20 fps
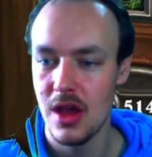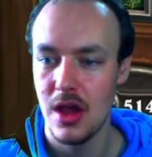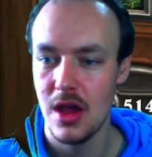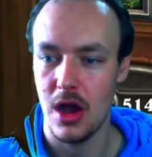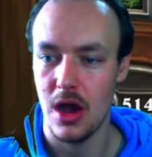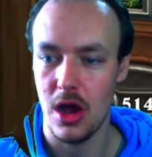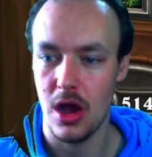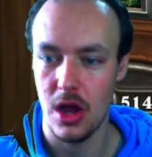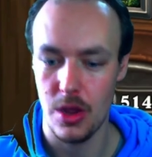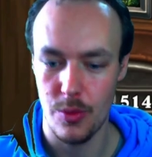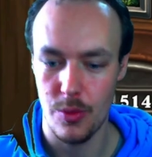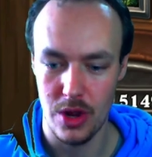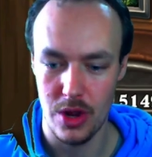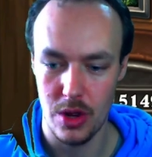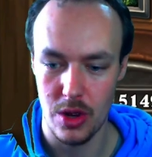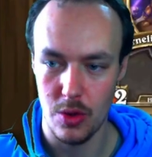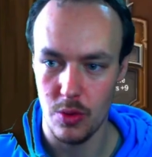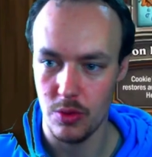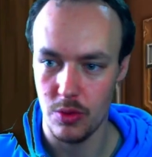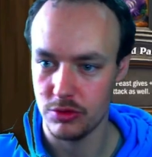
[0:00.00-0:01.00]
I
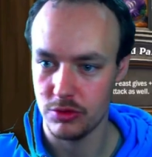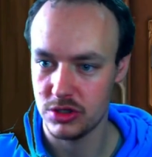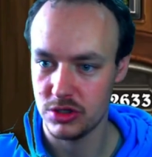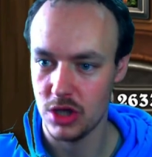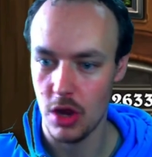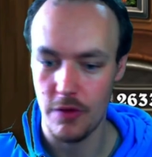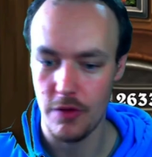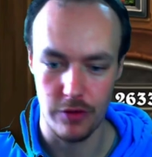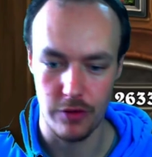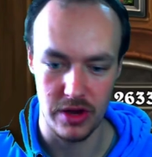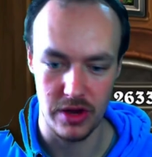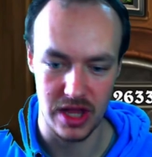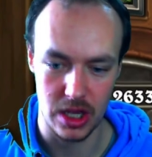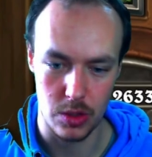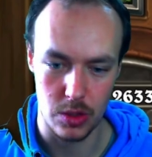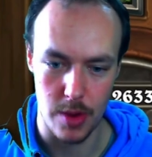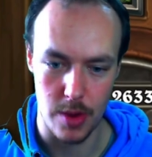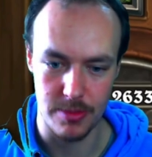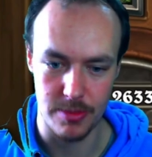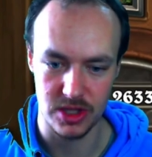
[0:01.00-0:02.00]
will go through the
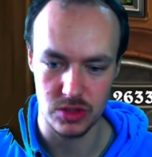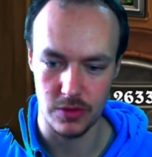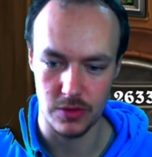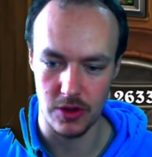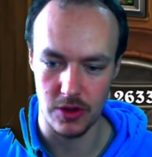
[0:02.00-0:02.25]
equipments with you